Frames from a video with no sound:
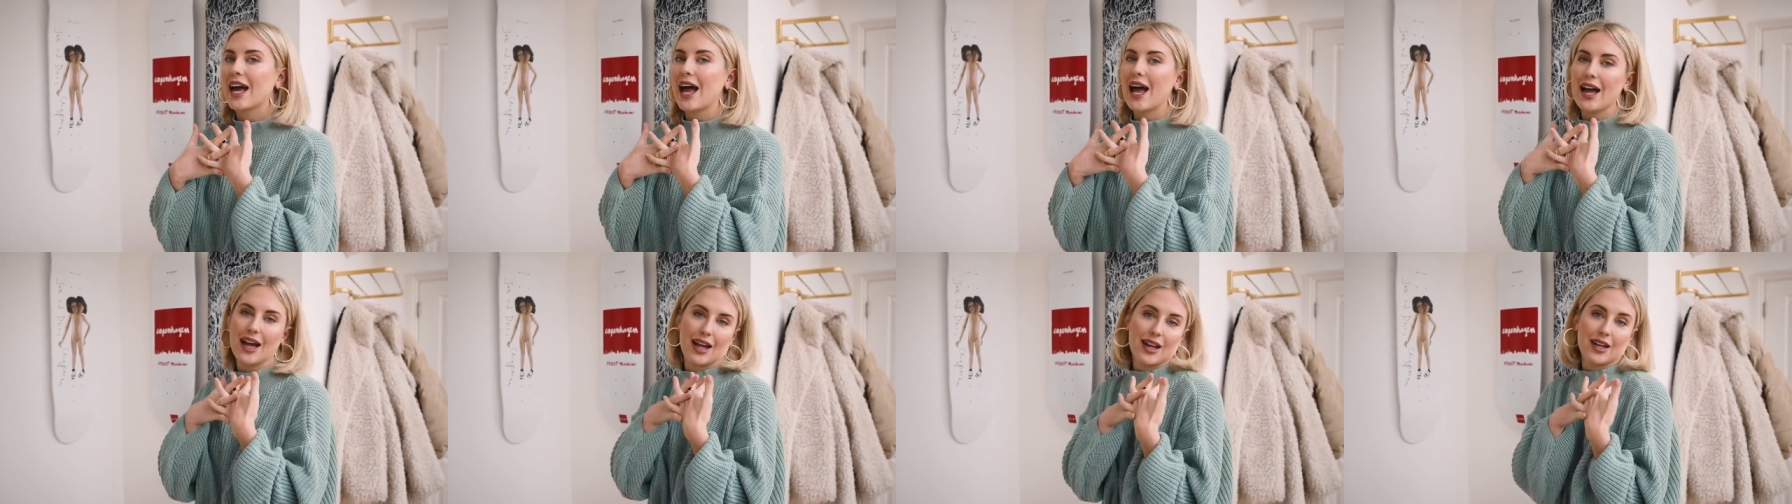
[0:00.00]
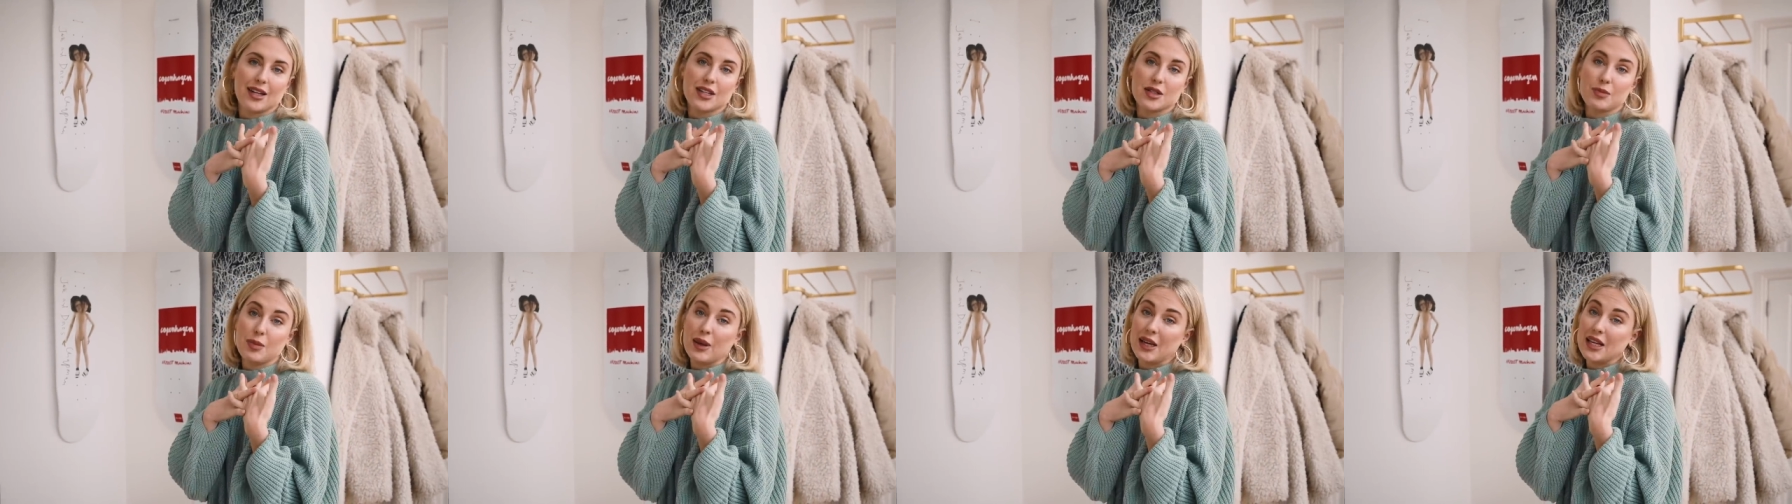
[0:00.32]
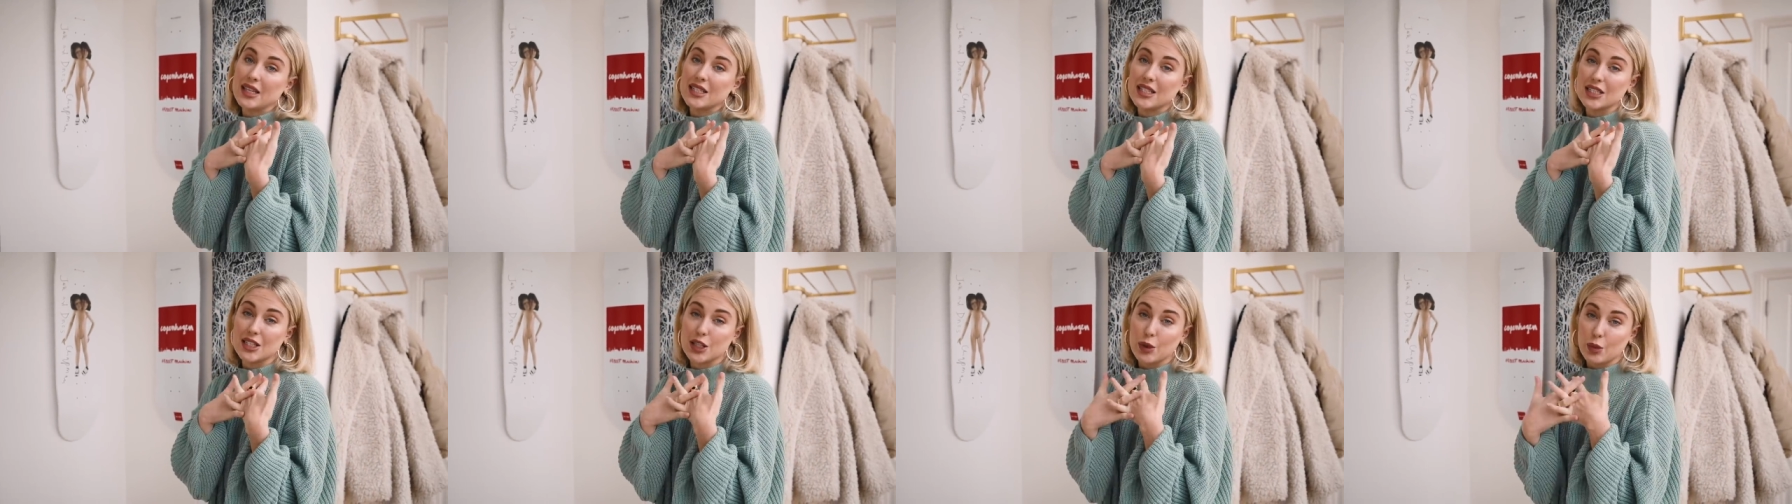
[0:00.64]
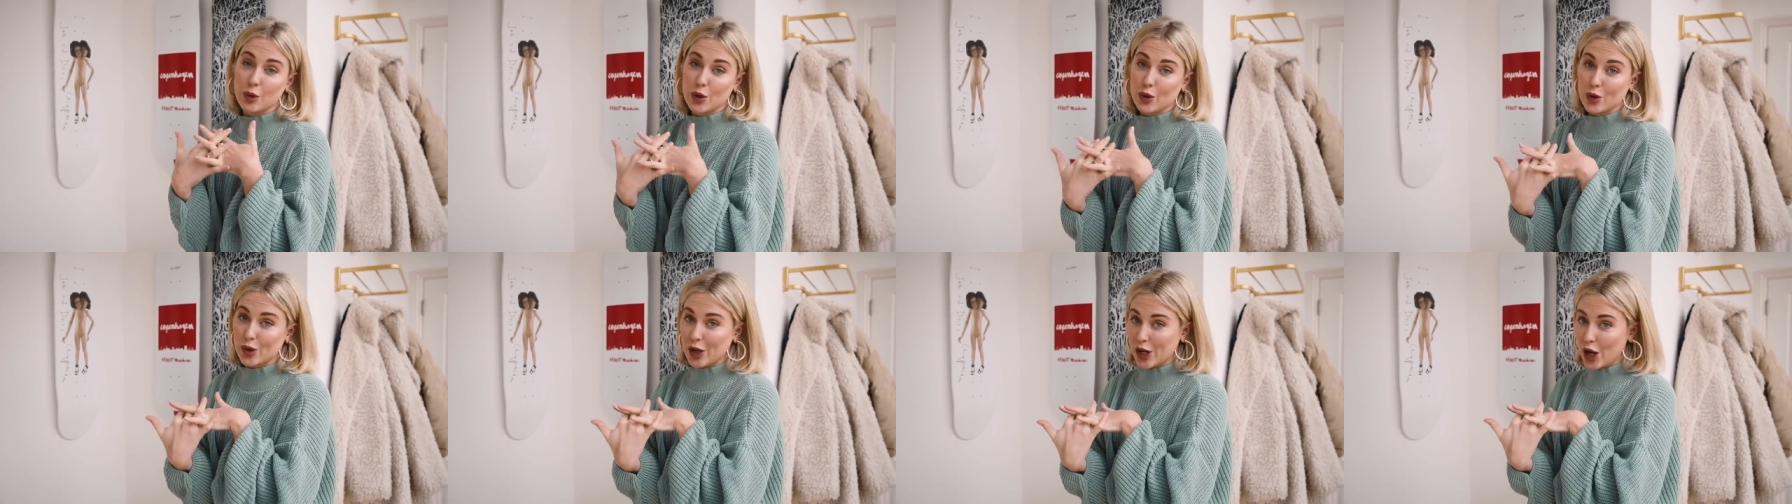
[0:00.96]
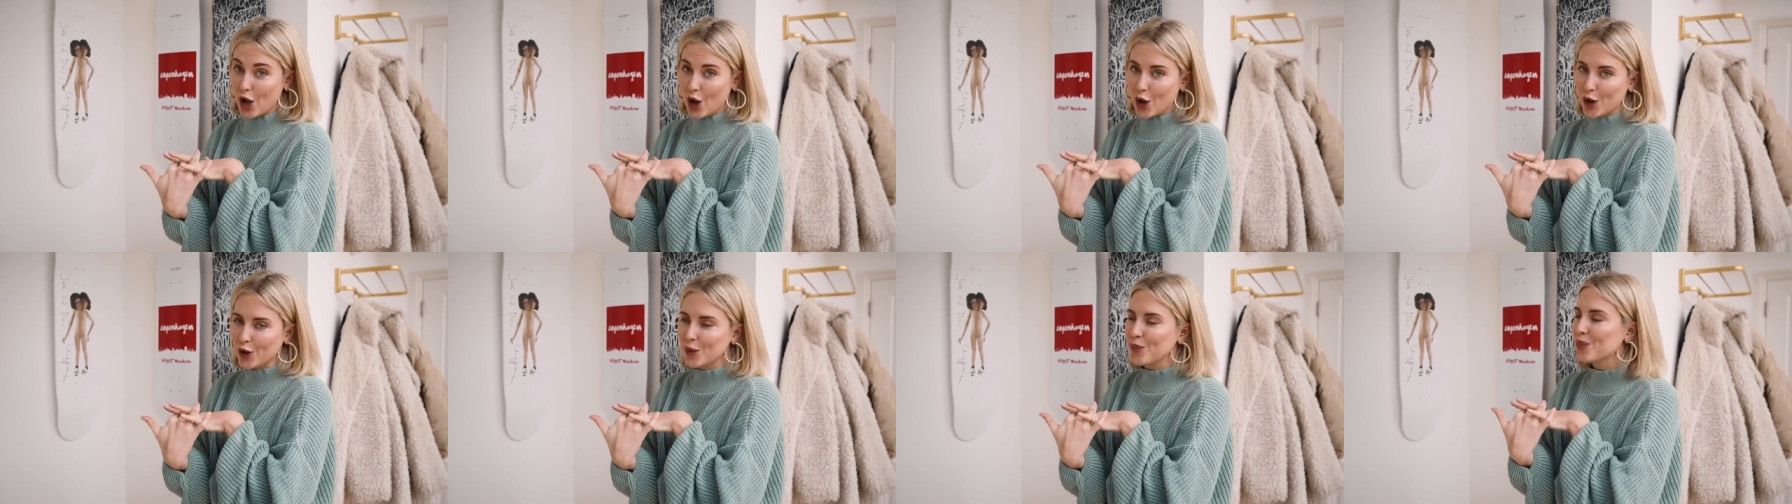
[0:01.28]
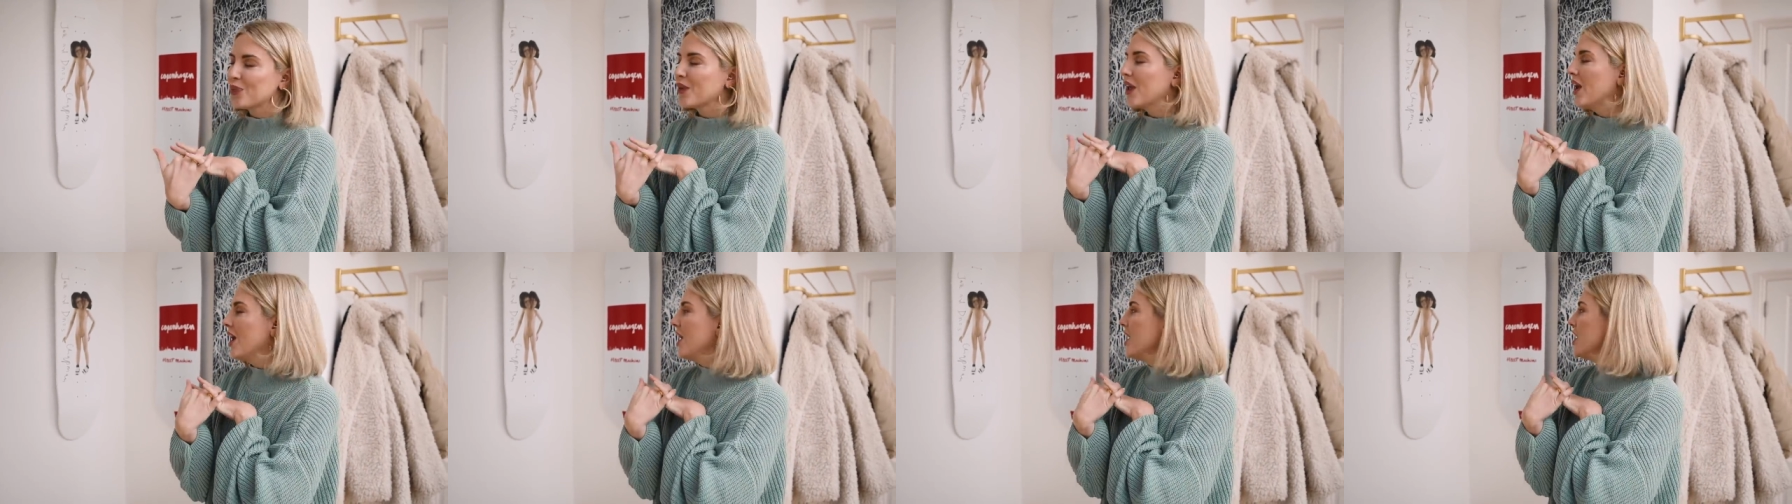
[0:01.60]
and pieces that we already own.
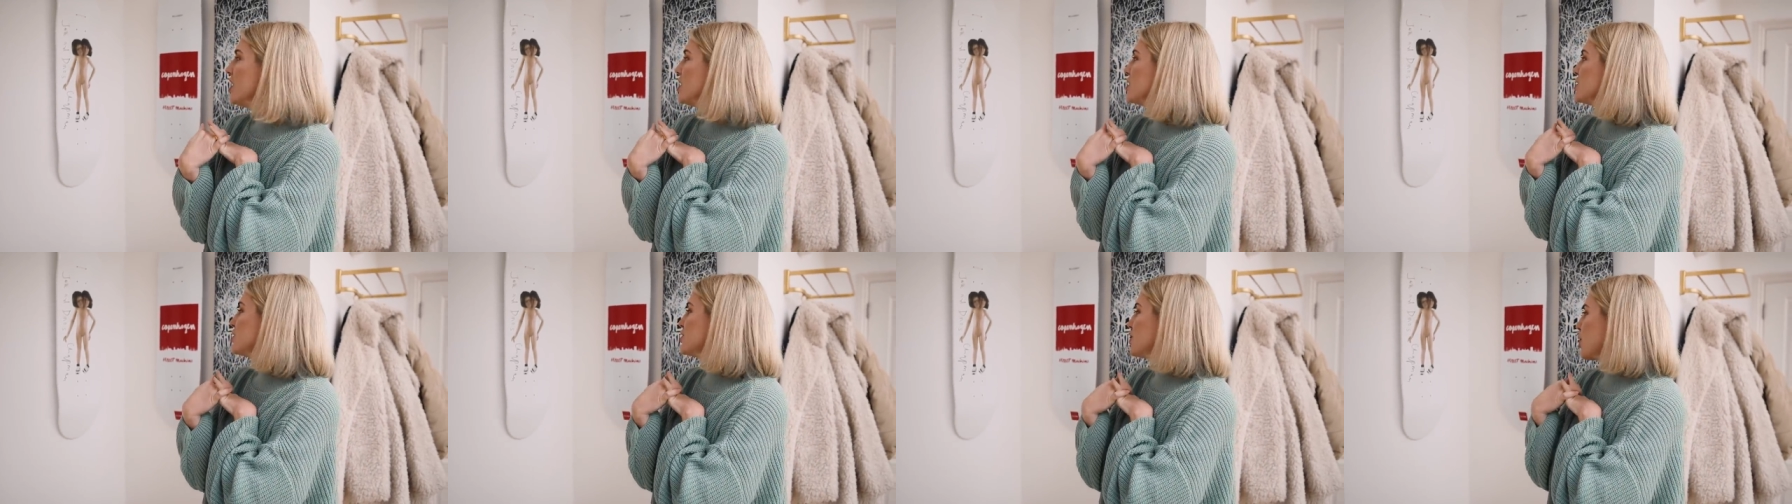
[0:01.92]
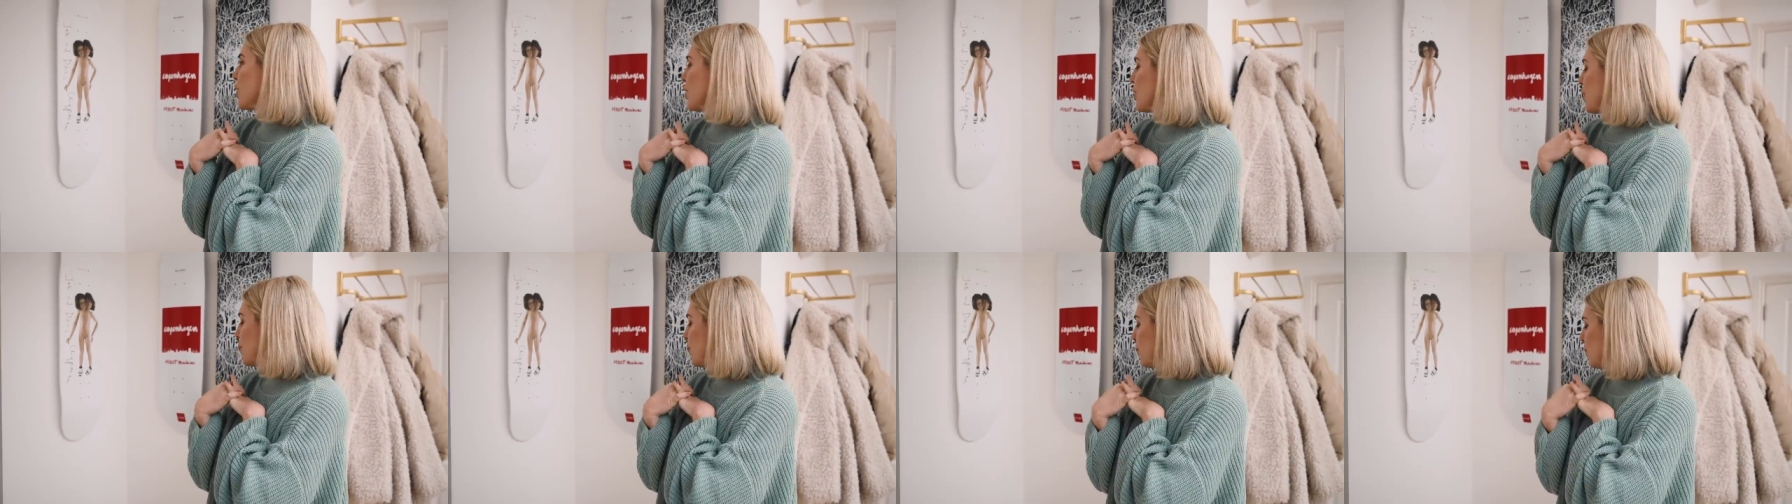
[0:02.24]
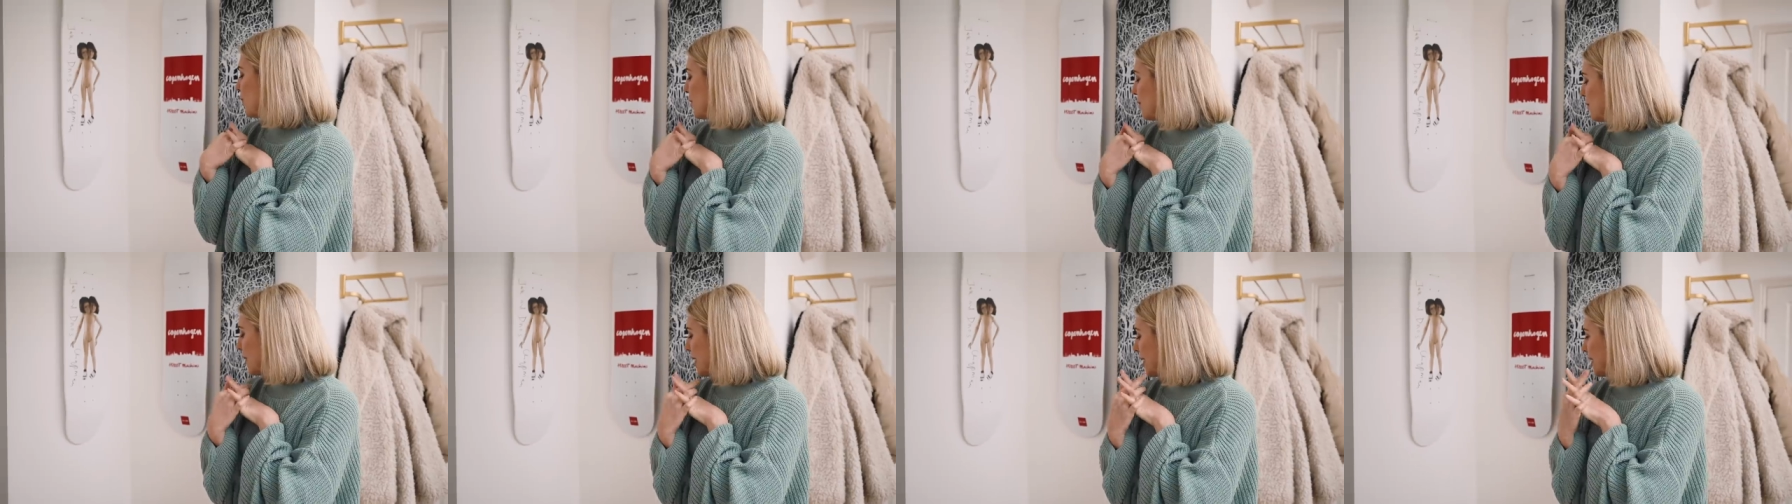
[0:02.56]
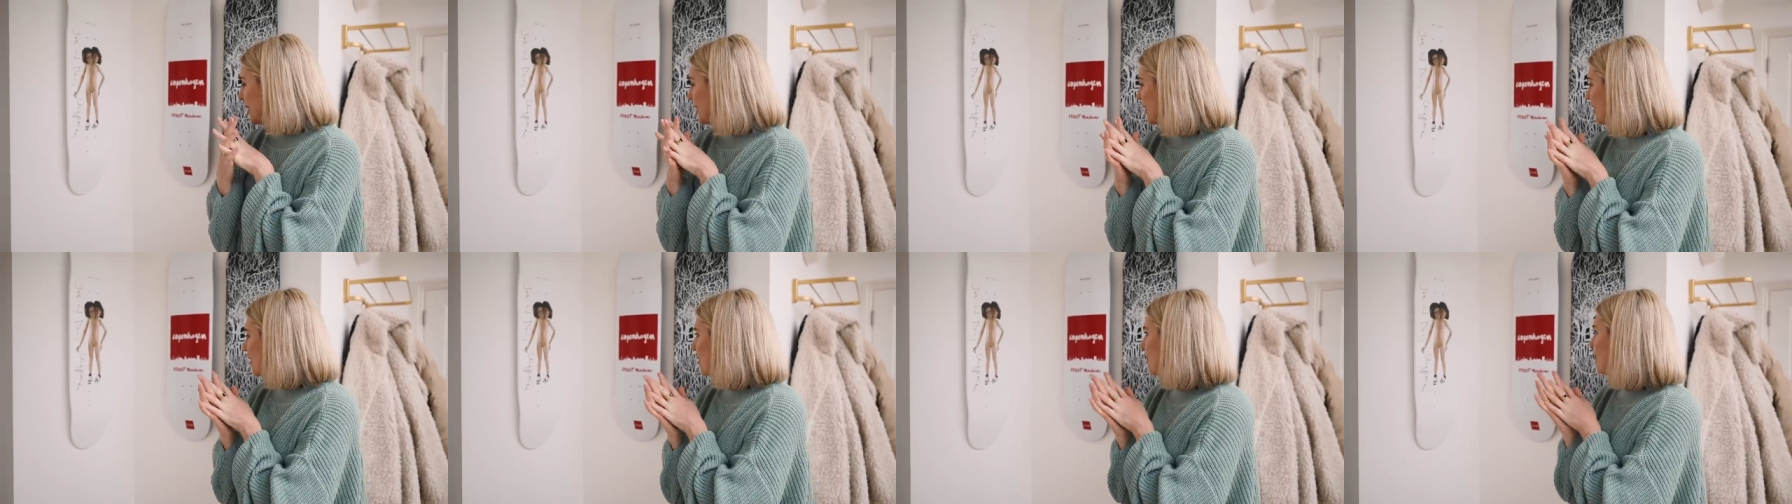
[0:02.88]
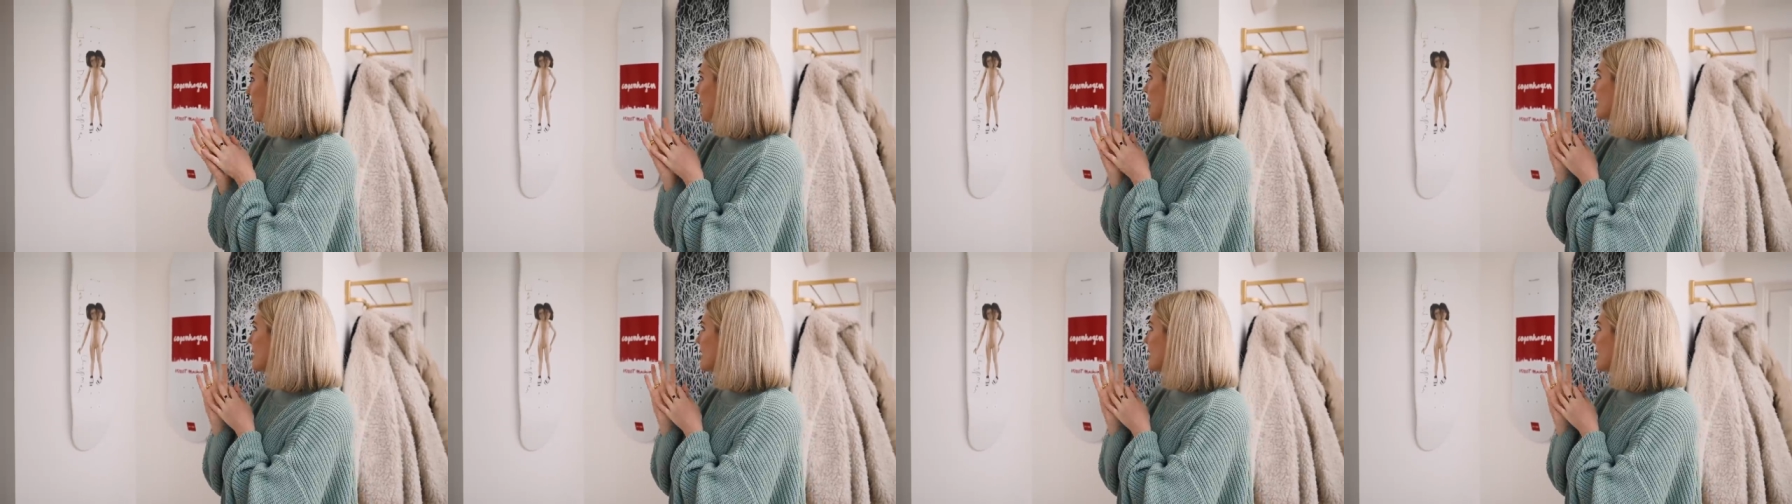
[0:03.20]
So we made a little